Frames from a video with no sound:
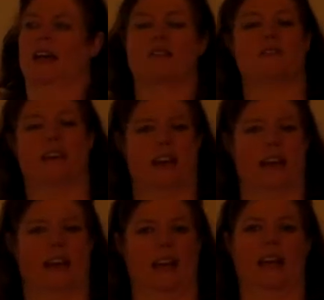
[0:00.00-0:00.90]

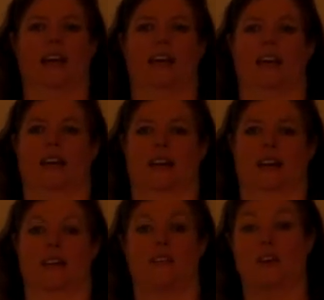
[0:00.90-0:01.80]
convey
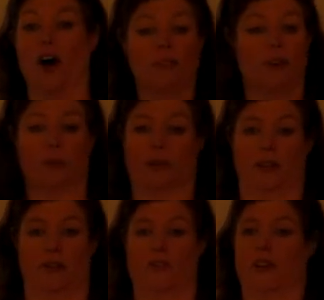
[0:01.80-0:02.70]
nonverbal
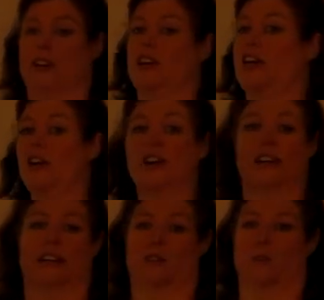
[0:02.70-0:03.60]
cues
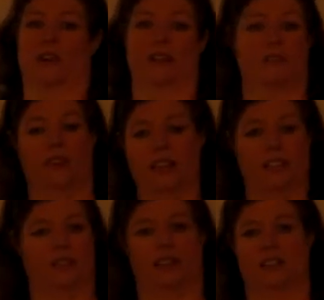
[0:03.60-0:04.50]
nearly as well as
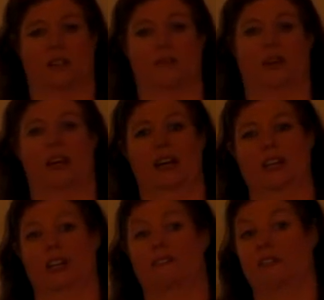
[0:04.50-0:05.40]
face-to-face
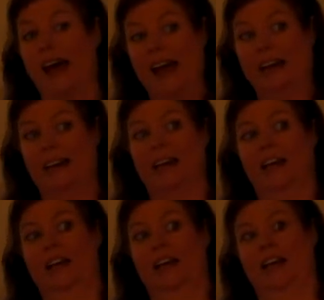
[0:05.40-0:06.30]
communication. In fact,
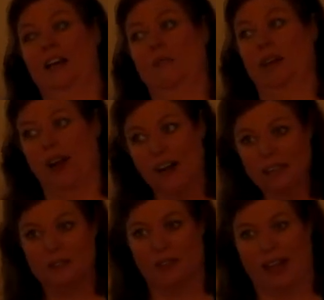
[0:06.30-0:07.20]

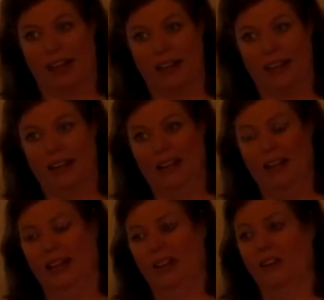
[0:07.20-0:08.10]
because of that,
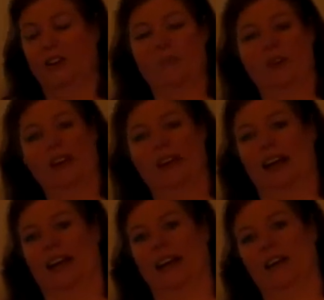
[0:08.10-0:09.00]
your
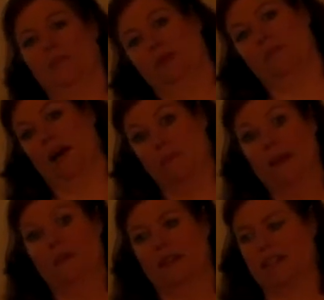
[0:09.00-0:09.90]
communicating can be a
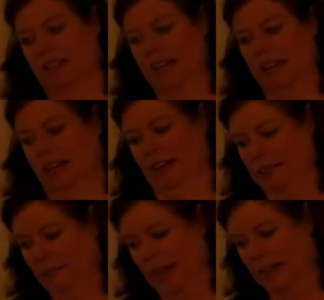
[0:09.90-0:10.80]
bit misleading
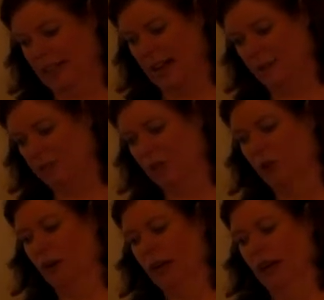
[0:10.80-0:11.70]
at times.
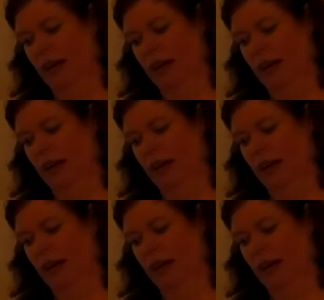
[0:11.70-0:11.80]
So